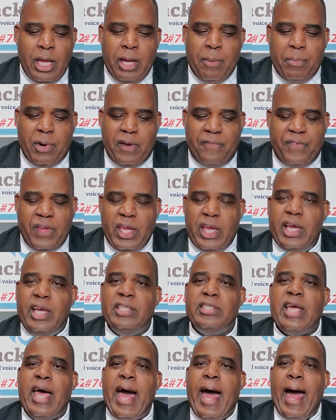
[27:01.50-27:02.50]
but if he
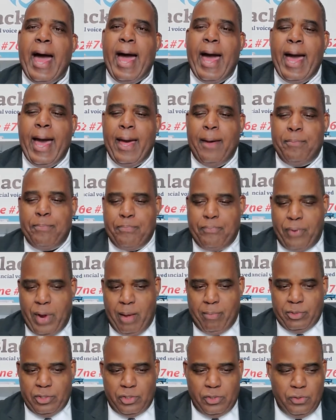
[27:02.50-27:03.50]
is, I
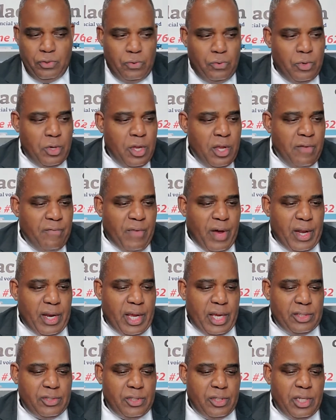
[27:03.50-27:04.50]
promise you,
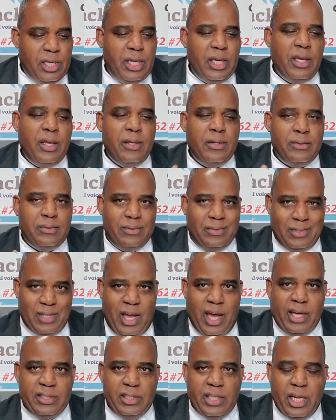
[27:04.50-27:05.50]
financially,
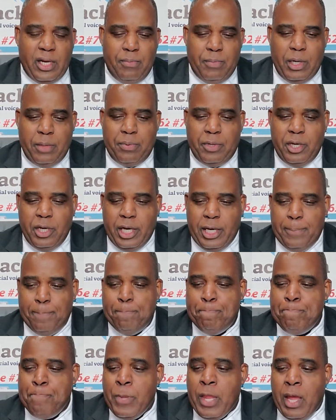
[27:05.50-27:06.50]
I set him up
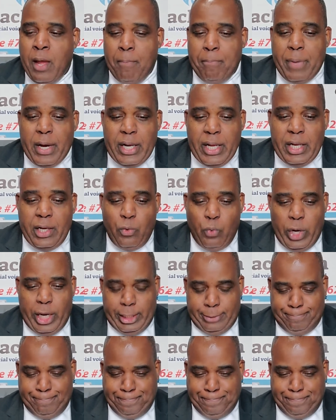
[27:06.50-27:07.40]
good. But anyway,